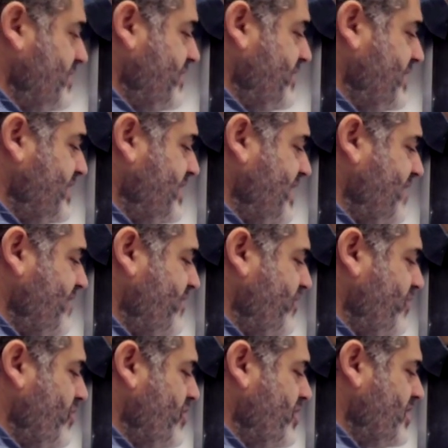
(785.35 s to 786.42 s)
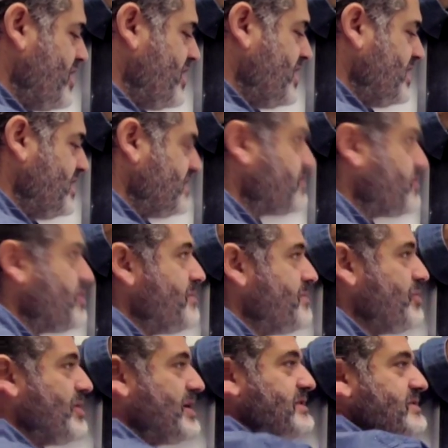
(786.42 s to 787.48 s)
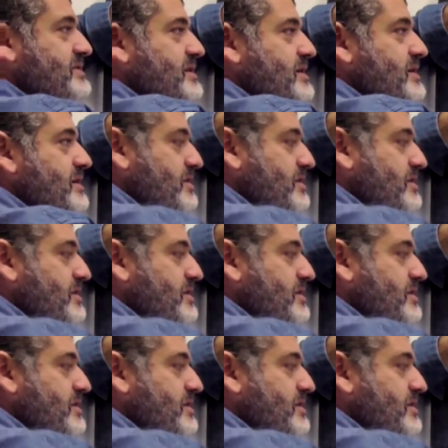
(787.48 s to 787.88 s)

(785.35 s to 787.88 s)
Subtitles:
394 is going to be what?